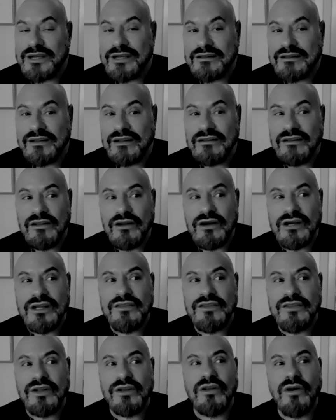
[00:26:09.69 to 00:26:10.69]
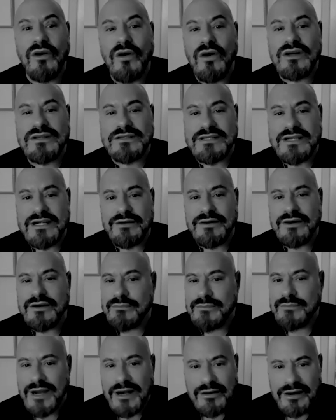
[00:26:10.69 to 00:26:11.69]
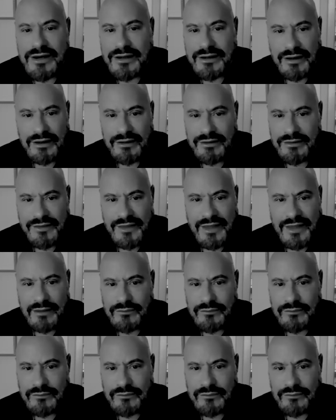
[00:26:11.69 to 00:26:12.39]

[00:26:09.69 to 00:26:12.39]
at the laws here in America.